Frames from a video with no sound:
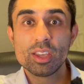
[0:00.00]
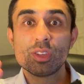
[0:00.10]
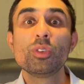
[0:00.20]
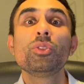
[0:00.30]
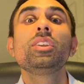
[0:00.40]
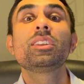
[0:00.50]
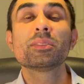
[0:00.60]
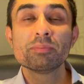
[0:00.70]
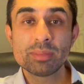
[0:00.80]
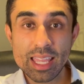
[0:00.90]
You need to
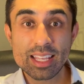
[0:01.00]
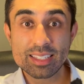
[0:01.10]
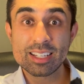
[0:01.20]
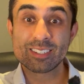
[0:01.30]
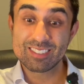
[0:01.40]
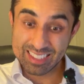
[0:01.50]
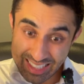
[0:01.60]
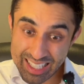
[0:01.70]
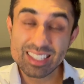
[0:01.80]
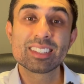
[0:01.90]
make it sound,
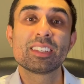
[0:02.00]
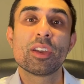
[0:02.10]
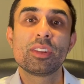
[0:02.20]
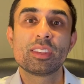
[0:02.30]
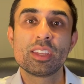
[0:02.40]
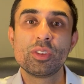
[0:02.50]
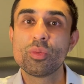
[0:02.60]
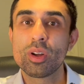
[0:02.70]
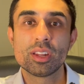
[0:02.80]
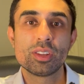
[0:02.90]
this is the only thing you
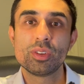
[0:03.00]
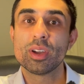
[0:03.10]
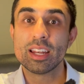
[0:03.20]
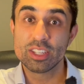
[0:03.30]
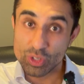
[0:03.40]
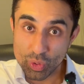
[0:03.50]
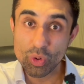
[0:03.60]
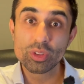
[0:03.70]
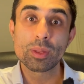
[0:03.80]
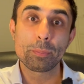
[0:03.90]
want to do, and
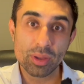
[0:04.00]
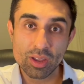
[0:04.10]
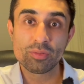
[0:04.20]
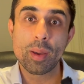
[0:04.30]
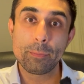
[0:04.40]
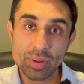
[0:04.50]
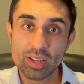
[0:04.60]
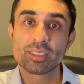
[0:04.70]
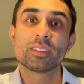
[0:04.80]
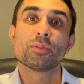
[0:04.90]
you're the perfect
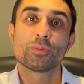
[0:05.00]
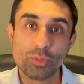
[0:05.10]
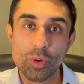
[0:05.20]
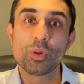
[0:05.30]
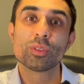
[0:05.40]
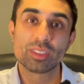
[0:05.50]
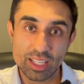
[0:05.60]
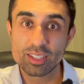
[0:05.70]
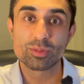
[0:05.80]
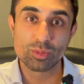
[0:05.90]
person for
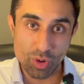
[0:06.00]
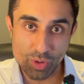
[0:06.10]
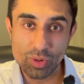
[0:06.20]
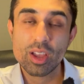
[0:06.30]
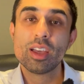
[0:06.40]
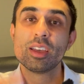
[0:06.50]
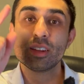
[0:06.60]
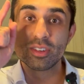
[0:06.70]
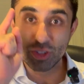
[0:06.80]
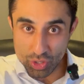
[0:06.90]
this role.
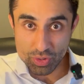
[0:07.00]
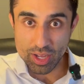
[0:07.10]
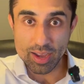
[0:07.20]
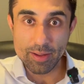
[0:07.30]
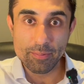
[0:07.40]
Do that.